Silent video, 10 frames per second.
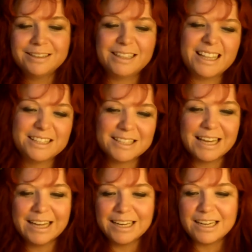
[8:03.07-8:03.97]
And then there's the
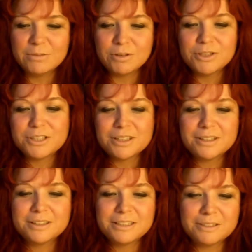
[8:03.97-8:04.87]
cat eye ones, and
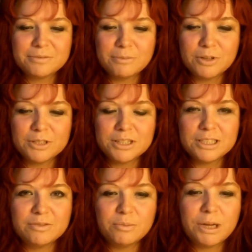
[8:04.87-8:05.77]
the different ones in the
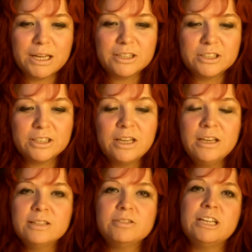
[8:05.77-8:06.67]
different packaging.
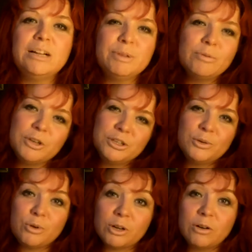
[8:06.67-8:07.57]
So tell me what you
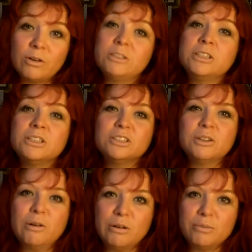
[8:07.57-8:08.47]
would call
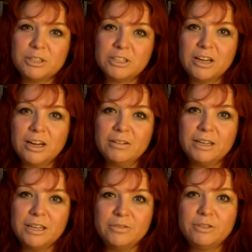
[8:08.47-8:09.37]
your mascara
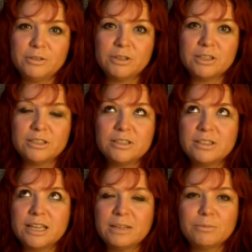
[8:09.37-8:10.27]
if you could
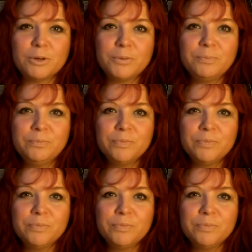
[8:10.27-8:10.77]
design one.